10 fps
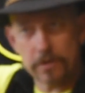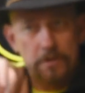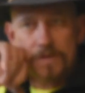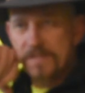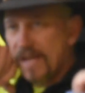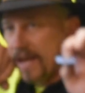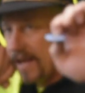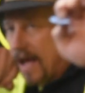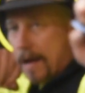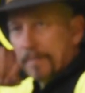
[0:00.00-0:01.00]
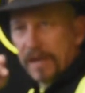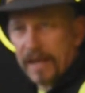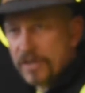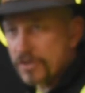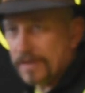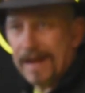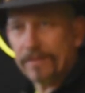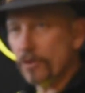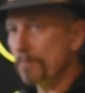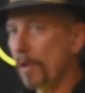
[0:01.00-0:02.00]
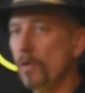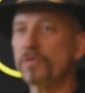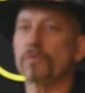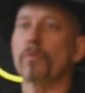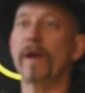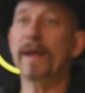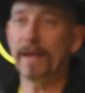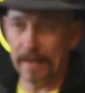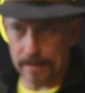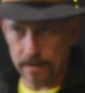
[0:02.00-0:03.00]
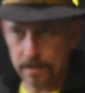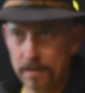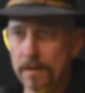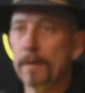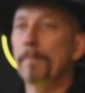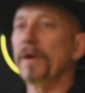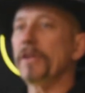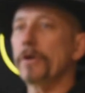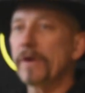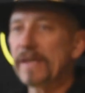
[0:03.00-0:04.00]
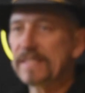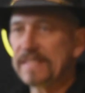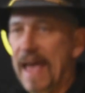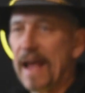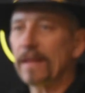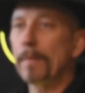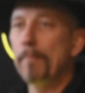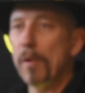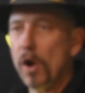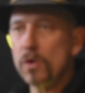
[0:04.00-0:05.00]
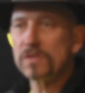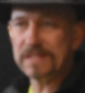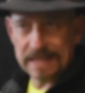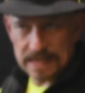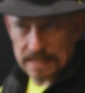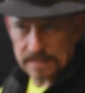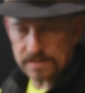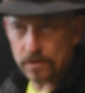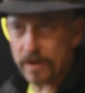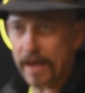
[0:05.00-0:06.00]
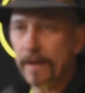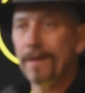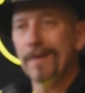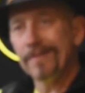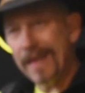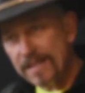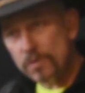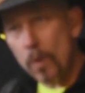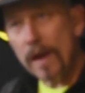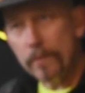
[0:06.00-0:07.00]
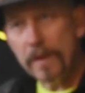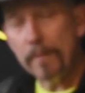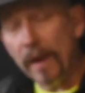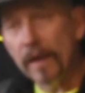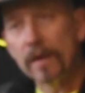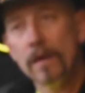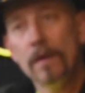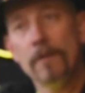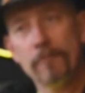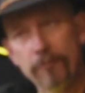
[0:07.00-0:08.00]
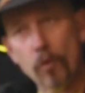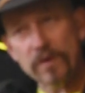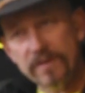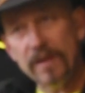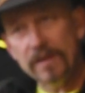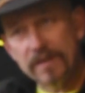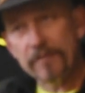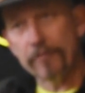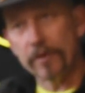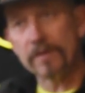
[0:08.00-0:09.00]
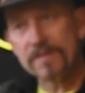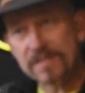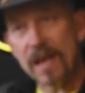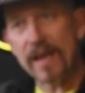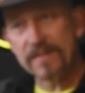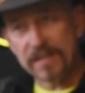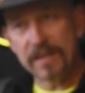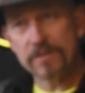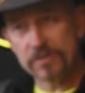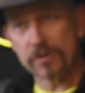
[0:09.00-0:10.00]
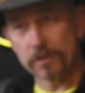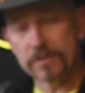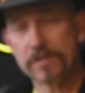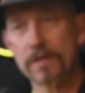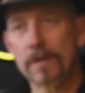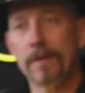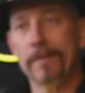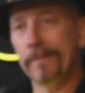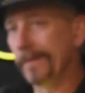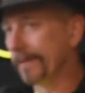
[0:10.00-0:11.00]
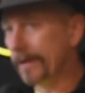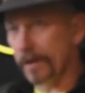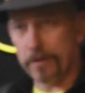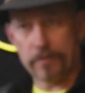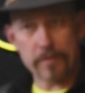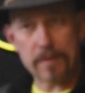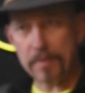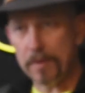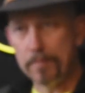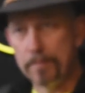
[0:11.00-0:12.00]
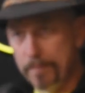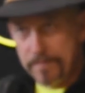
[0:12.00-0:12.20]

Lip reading: your exact combination. Not your bow's rating, but your exact bow's needs, okay? That's why we make 14 different size inserts. You'll get a great big